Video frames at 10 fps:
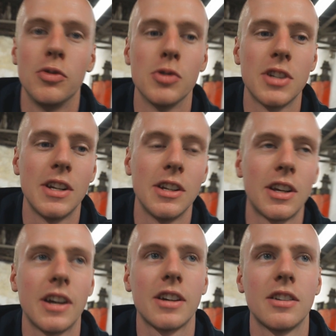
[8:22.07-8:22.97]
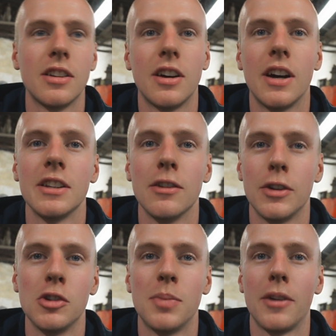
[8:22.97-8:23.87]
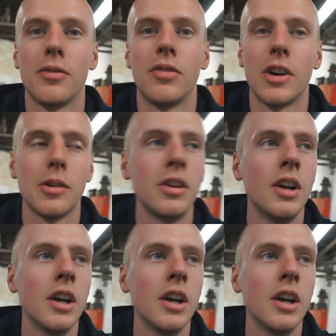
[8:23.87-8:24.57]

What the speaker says: views of any car I had in a video by far.